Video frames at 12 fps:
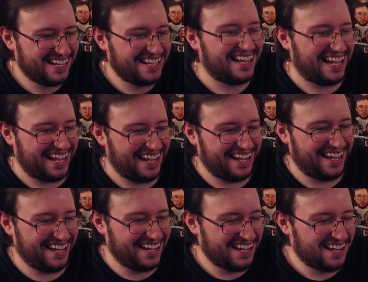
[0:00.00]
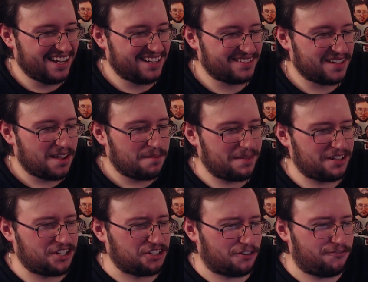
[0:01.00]
Yeah. Man,
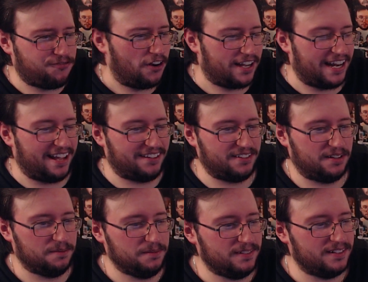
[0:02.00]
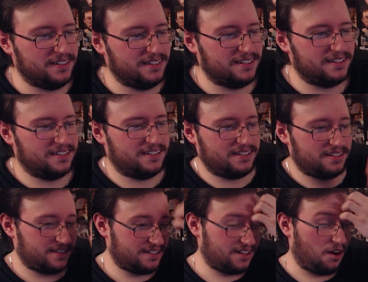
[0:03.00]
shut your fucking ass up.
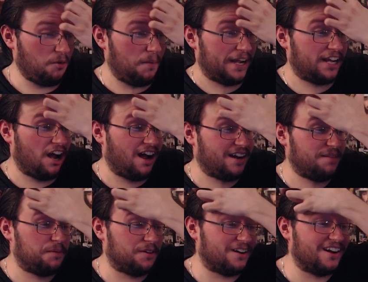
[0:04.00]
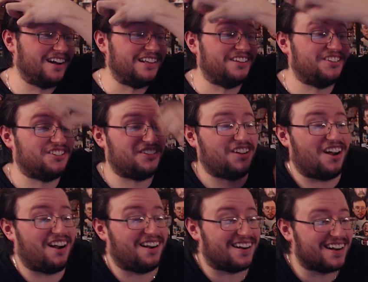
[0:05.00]
Oh my god, he put the
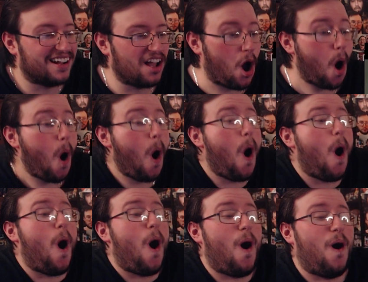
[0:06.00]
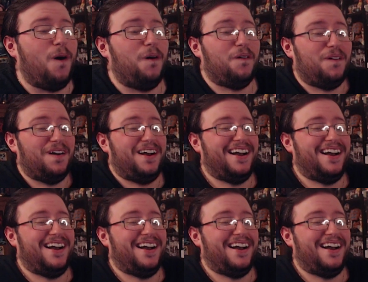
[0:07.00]
star. Oh.